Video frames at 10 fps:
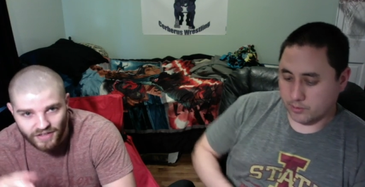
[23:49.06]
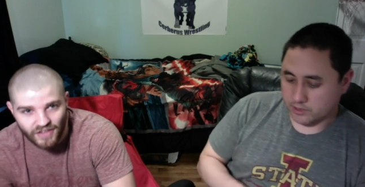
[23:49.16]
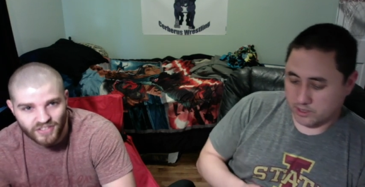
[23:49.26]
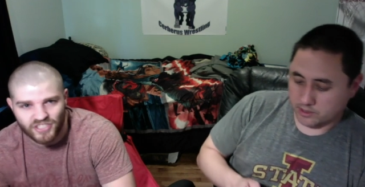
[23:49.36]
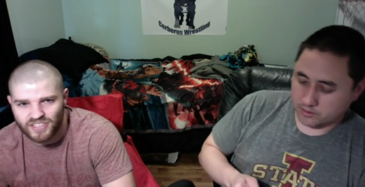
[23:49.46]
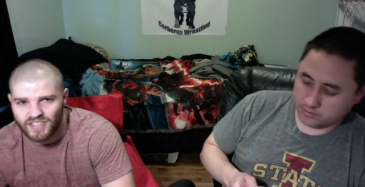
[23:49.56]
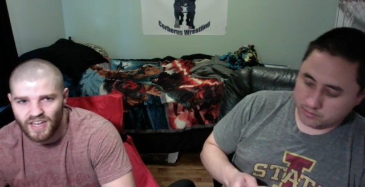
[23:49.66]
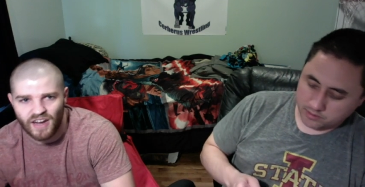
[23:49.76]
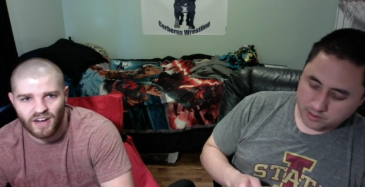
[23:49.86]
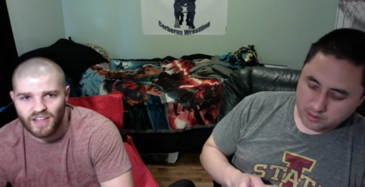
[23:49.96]
Speaker 1: and, was the awesome.
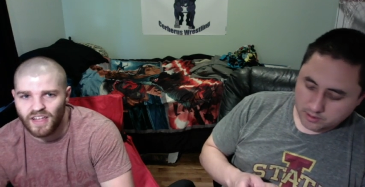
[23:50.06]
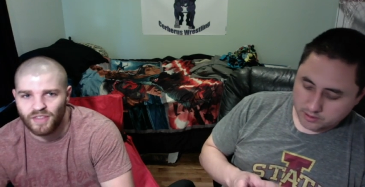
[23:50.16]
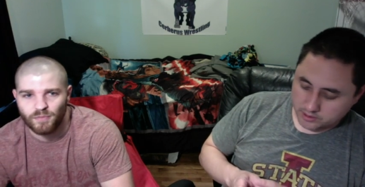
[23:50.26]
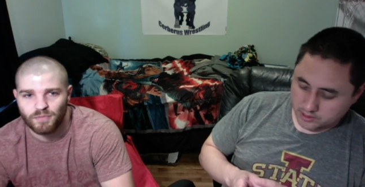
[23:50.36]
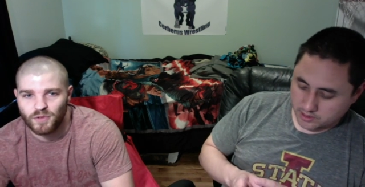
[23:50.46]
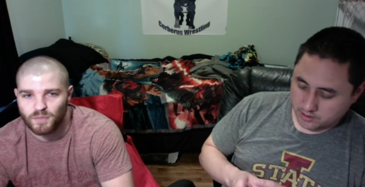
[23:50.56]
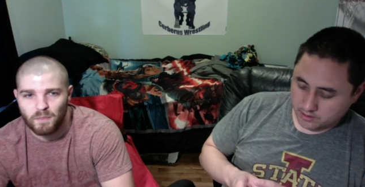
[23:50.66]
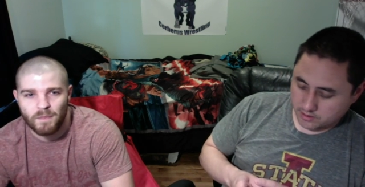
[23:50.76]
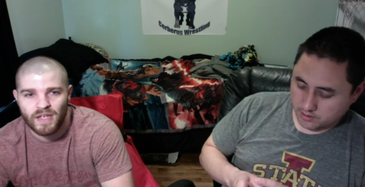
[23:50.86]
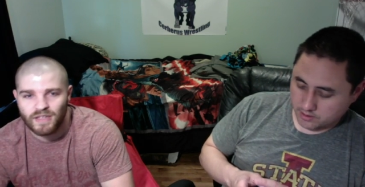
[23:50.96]
Stare, he had the stare.
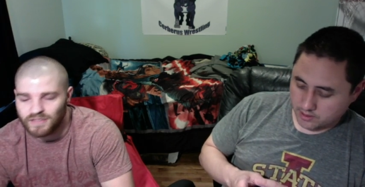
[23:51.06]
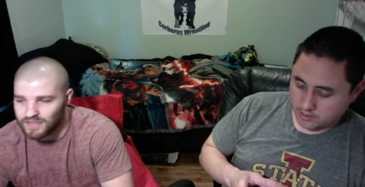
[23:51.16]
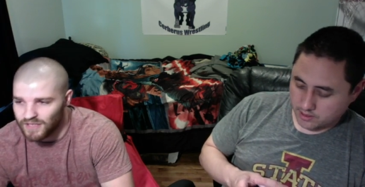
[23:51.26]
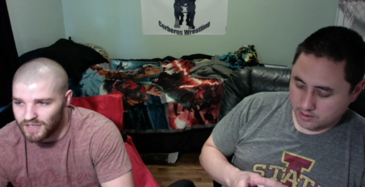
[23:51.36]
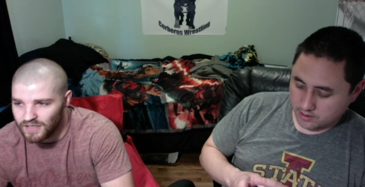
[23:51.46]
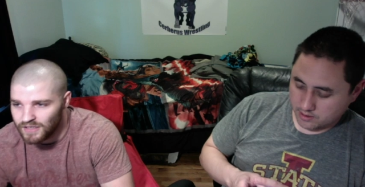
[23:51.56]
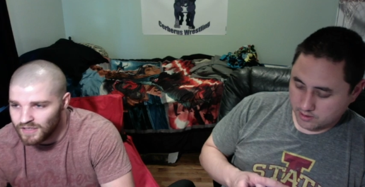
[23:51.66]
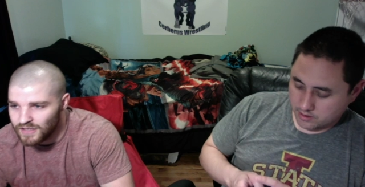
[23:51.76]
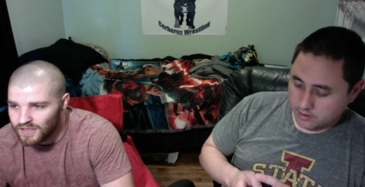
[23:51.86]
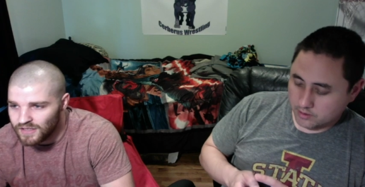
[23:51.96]
mean yeah. stare.
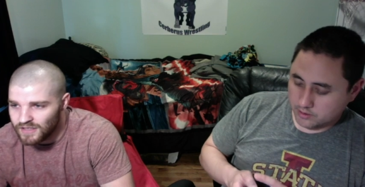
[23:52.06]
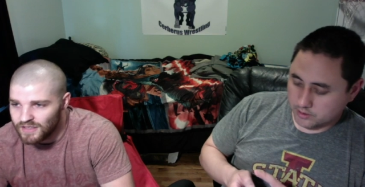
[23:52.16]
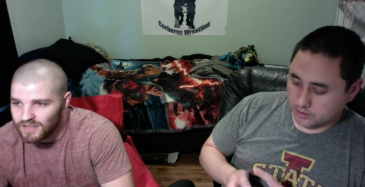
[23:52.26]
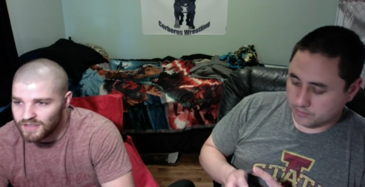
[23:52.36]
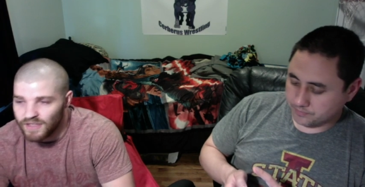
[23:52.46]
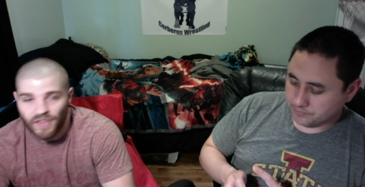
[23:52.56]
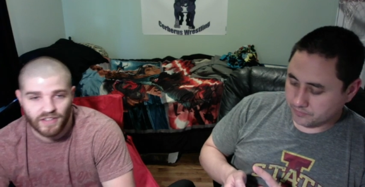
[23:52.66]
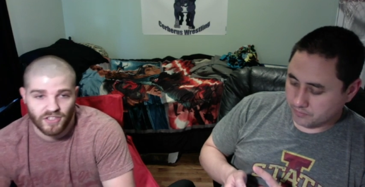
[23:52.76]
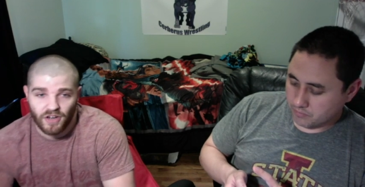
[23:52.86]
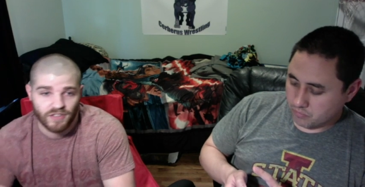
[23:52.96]
So yeah,
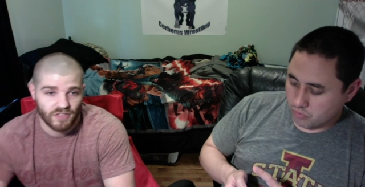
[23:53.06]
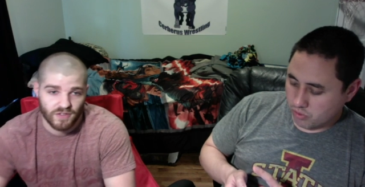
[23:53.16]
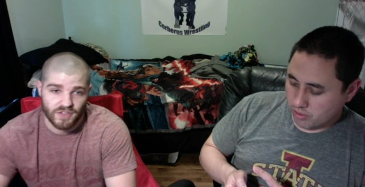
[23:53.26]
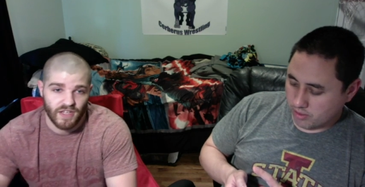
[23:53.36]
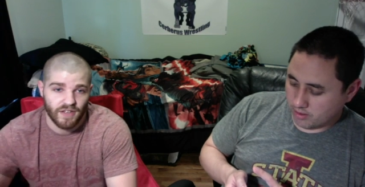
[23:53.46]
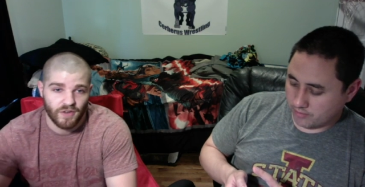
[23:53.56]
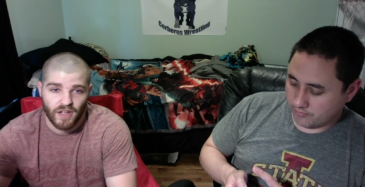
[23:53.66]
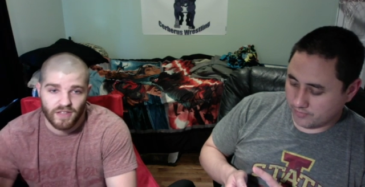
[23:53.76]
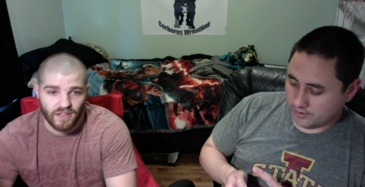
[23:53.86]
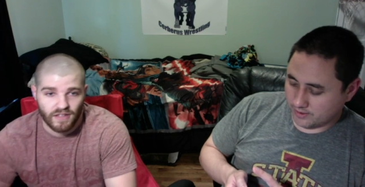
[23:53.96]
that's sorry. It's just a little side note,
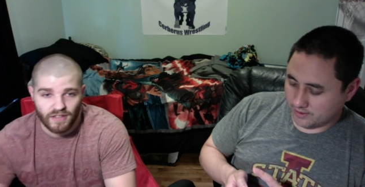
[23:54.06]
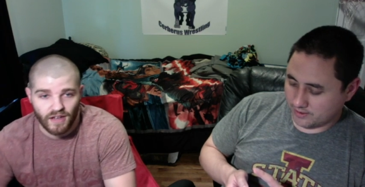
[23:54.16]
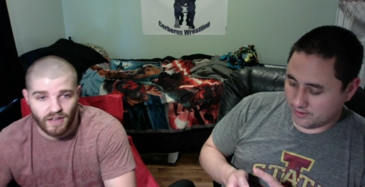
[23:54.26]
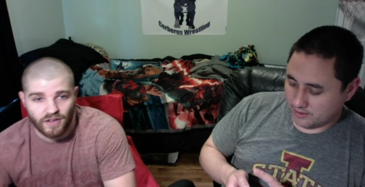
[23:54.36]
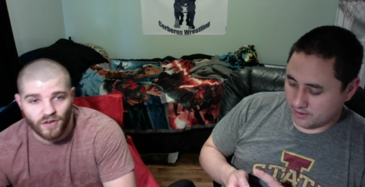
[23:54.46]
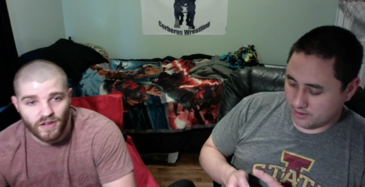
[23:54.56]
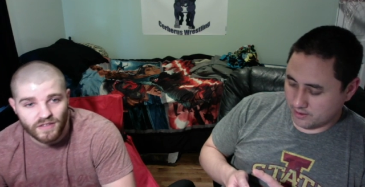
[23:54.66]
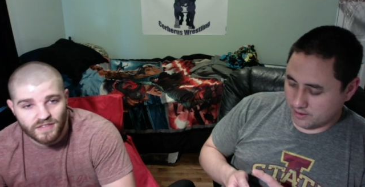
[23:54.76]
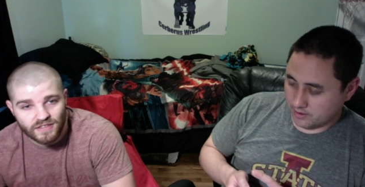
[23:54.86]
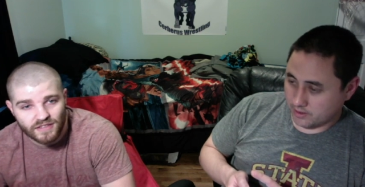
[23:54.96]
guys. I I
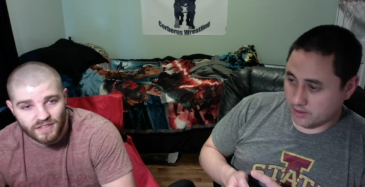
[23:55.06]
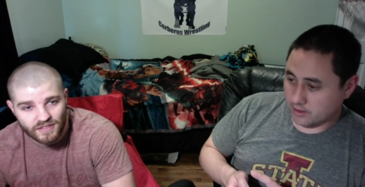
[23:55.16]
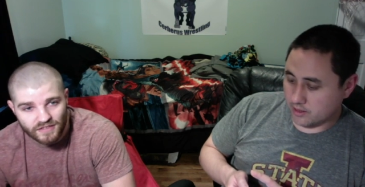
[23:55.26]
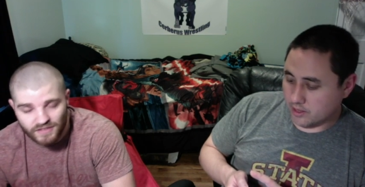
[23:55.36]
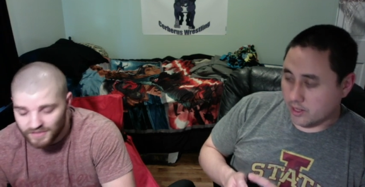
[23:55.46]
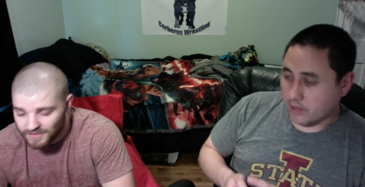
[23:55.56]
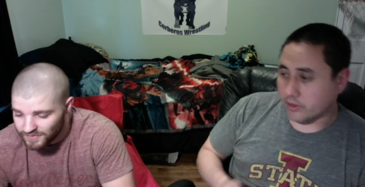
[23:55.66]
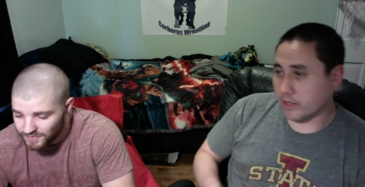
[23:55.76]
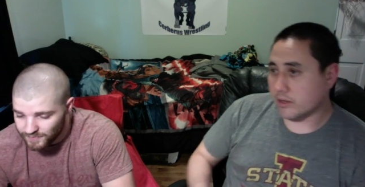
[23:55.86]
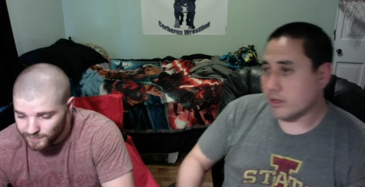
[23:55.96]
digress. Oh
Speaker 2: yeah. And
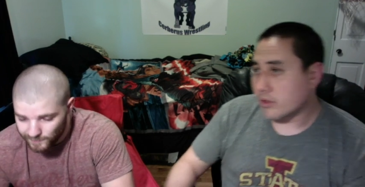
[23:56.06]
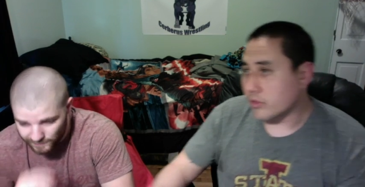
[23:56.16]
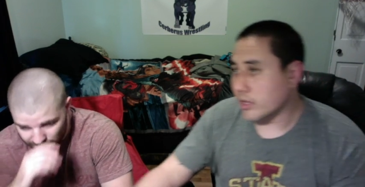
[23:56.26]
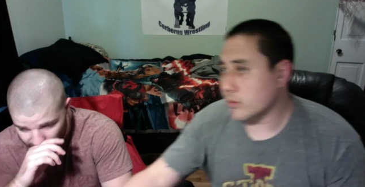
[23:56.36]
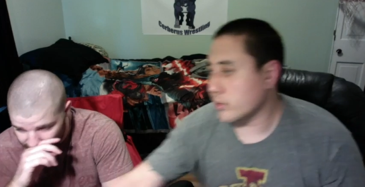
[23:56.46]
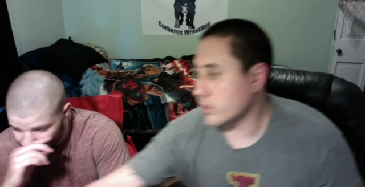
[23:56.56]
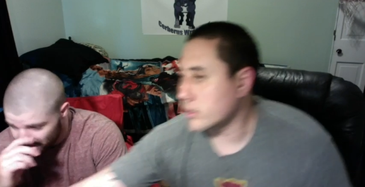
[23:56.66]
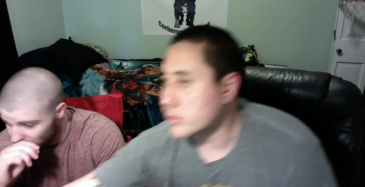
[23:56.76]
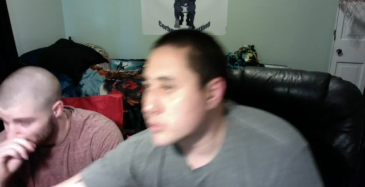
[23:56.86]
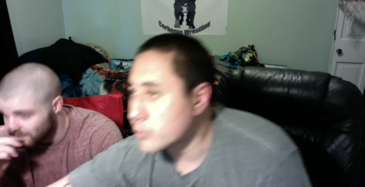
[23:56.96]
then the other one, I'm
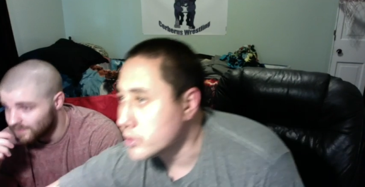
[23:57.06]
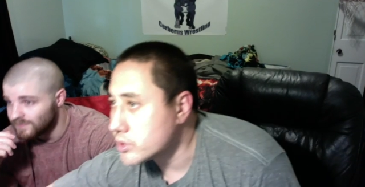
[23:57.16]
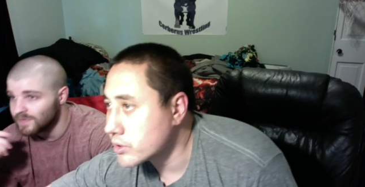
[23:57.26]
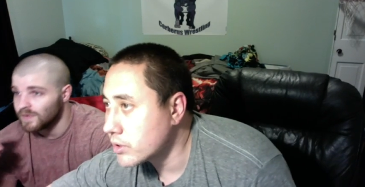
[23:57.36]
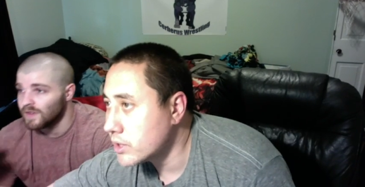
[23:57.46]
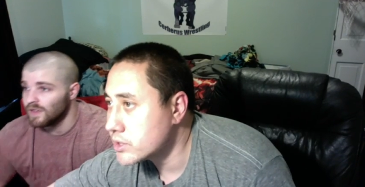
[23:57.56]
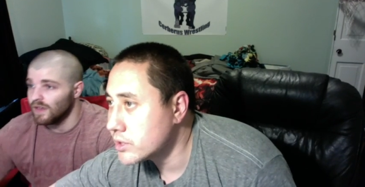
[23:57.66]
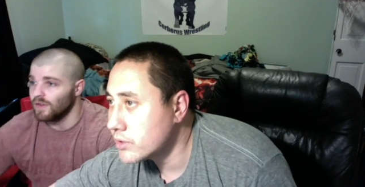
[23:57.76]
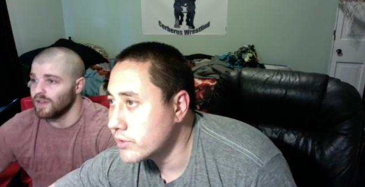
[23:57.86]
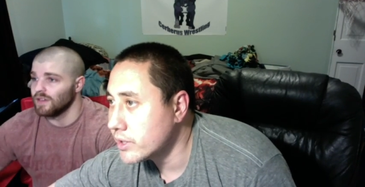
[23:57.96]
going to reach across here
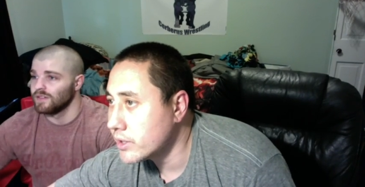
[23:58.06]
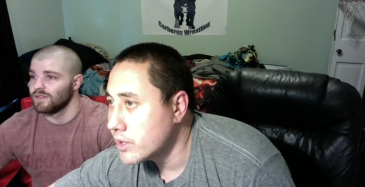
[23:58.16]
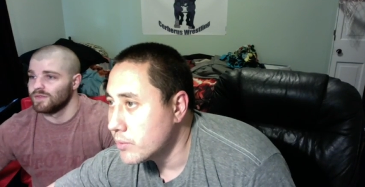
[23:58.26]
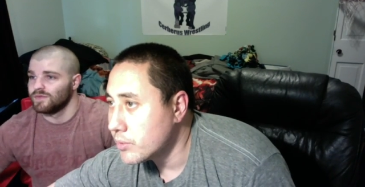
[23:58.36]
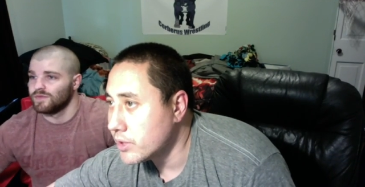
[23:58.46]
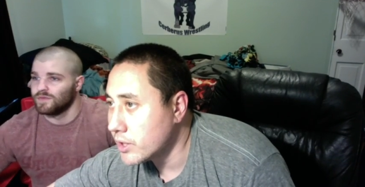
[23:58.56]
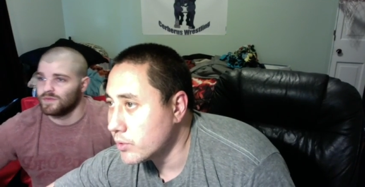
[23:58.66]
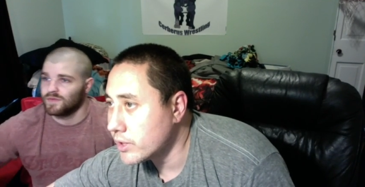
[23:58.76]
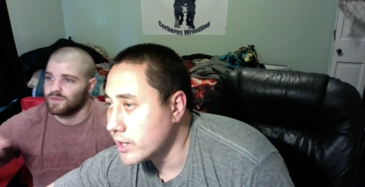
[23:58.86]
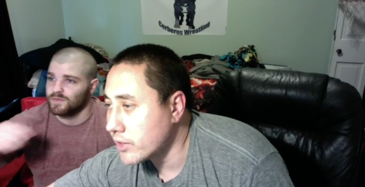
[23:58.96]
over here. But the other
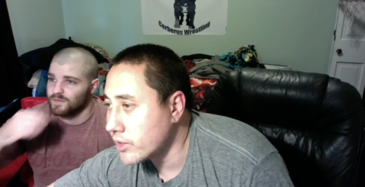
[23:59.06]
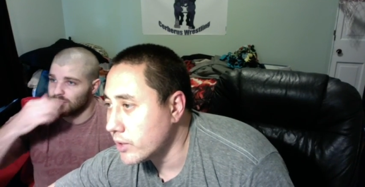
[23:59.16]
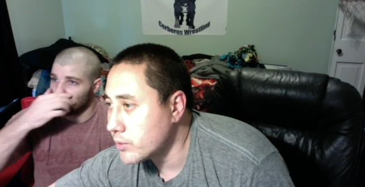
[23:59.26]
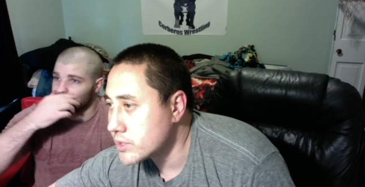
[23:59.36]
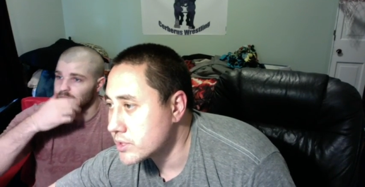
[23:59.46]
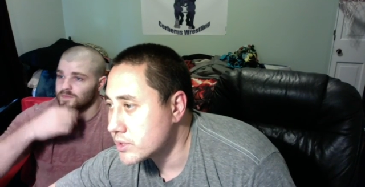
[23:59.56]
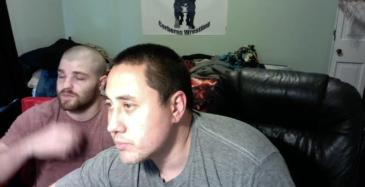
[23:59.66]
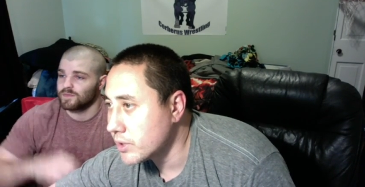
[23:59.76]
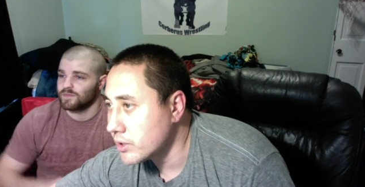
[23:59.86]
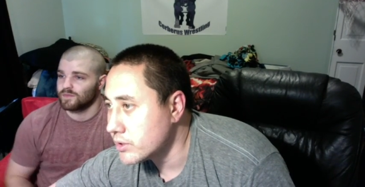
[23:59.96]
one that I thought was
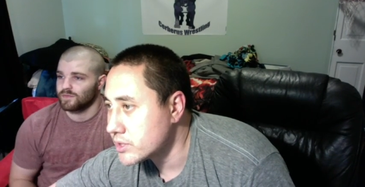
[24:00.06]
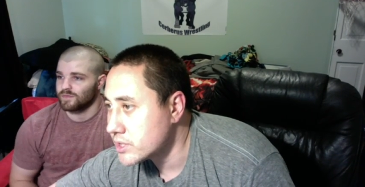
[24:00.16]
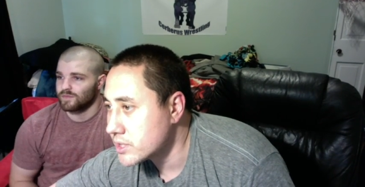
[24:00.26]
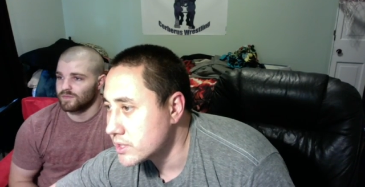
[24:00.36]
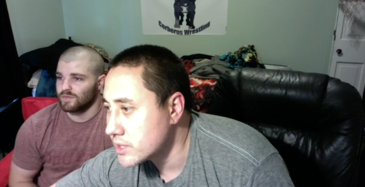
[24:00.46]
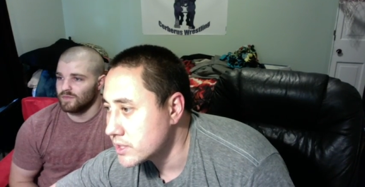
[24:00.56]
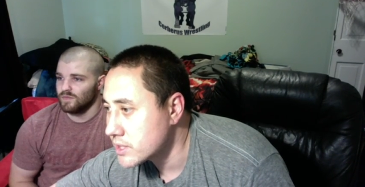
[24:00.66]
big news, just in the sense